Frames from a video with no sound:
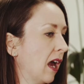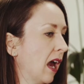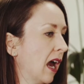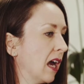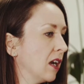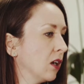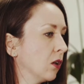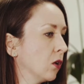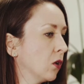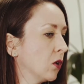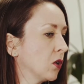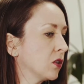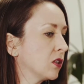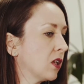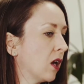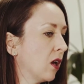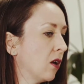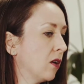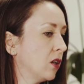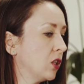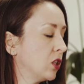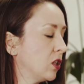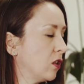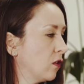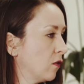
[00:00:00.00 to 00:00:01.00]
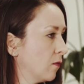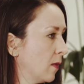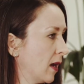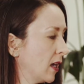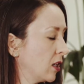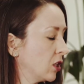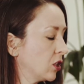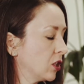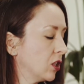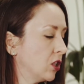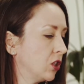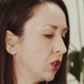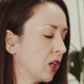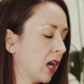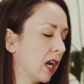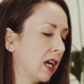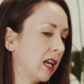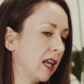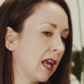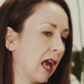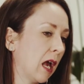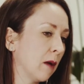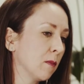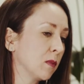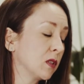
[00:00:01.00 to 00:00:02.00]
And it also, as you've mentioned, Jenny,
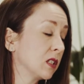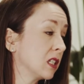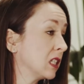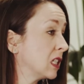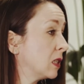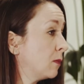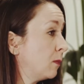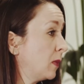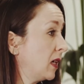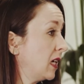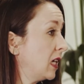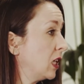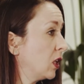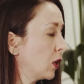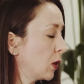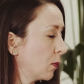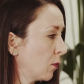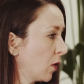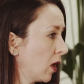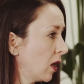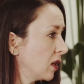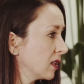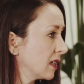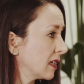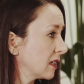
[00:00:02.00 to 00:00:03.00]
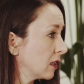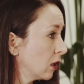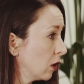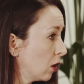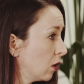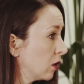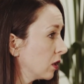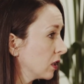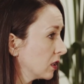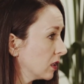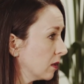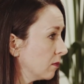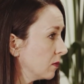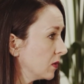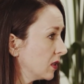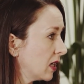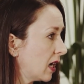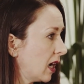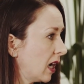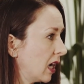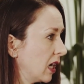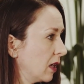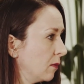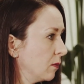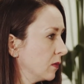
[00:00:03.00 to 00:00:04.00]
helps to speed the process along
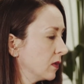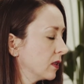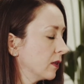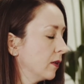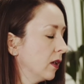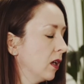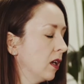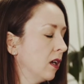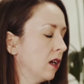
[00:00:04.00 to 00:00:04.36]
sometimes.